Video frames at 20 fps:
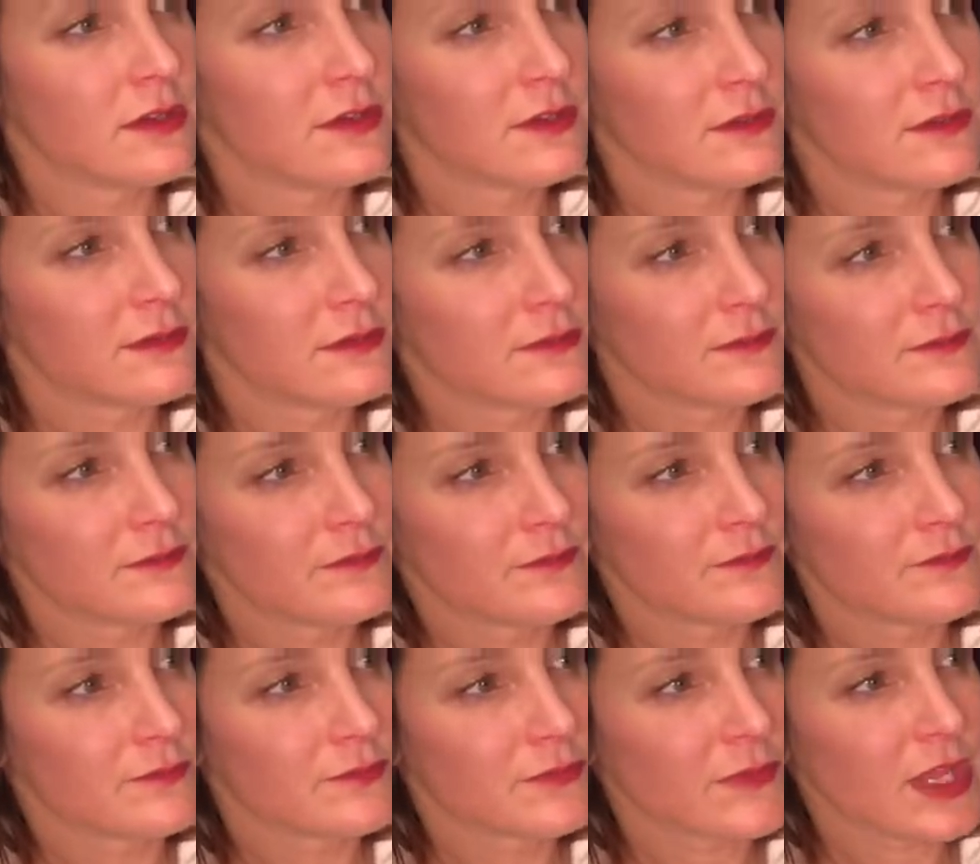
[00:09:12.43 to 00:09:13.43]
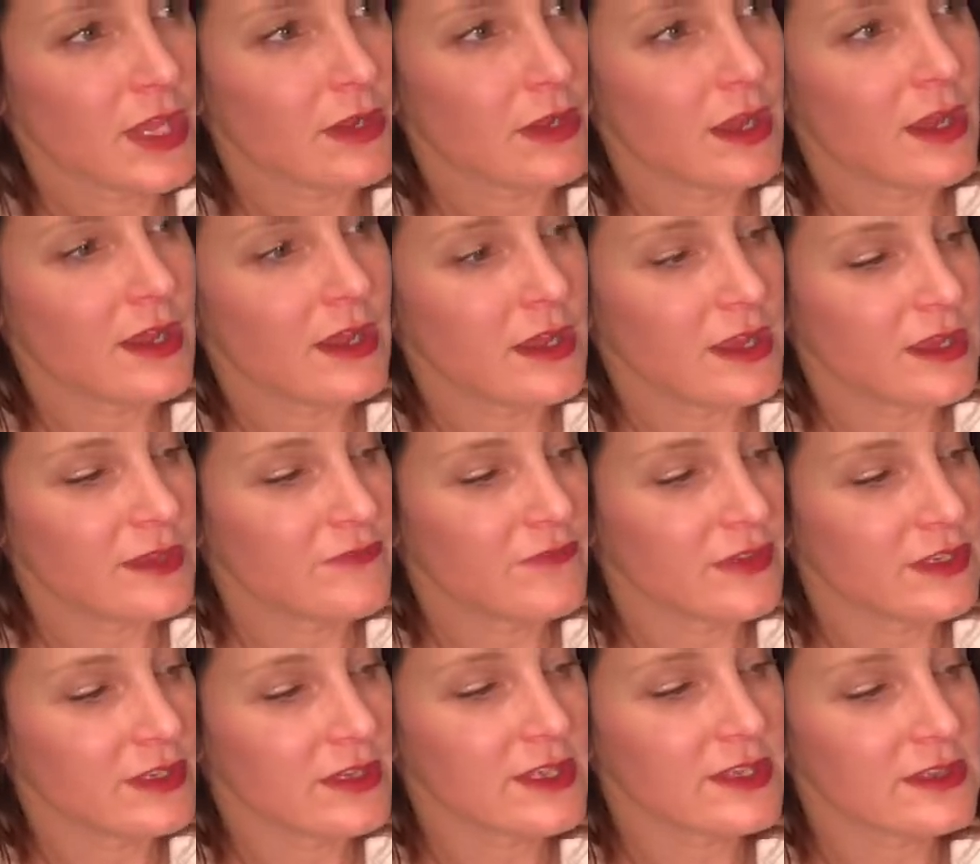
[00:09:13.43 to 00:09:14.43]
this is kind of what we can I
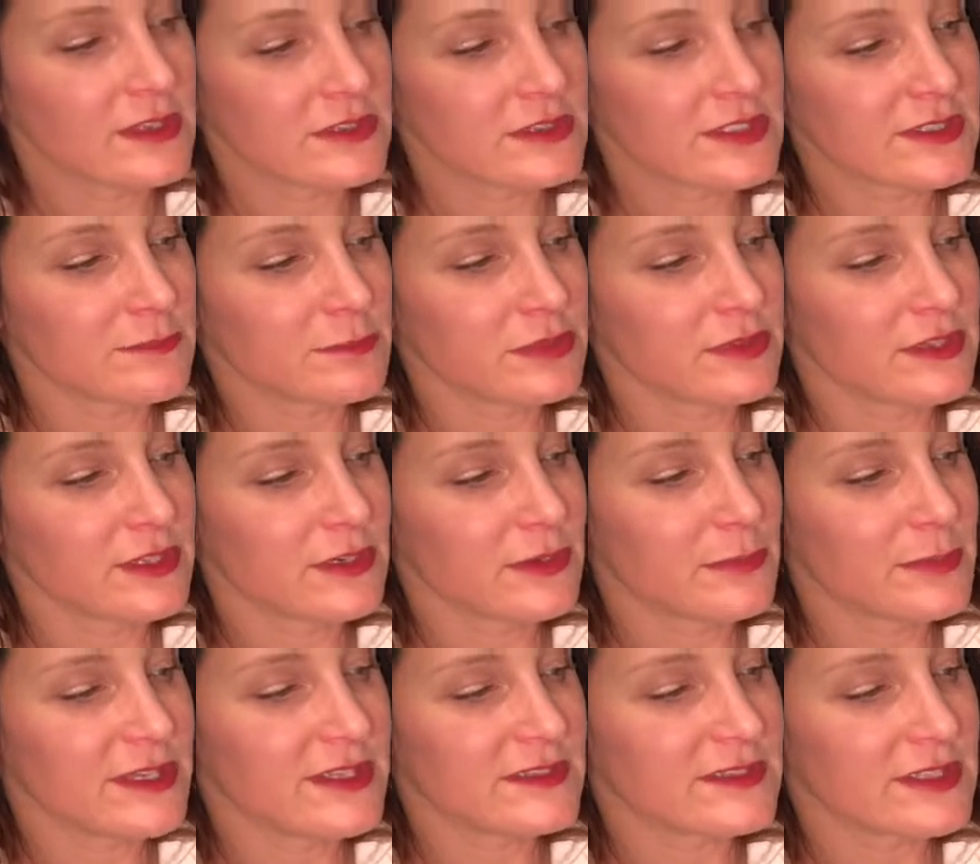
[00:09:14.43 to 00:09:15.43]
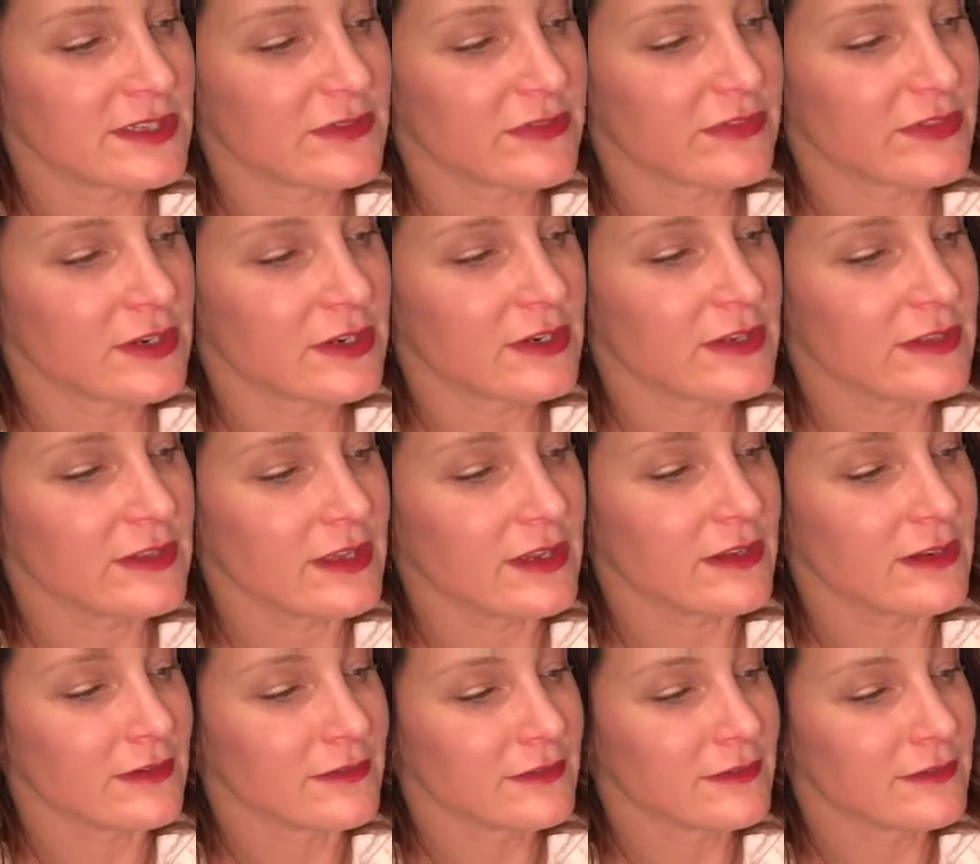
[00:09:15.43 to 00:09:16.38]
feel like there's a little piece smush. of fur in there.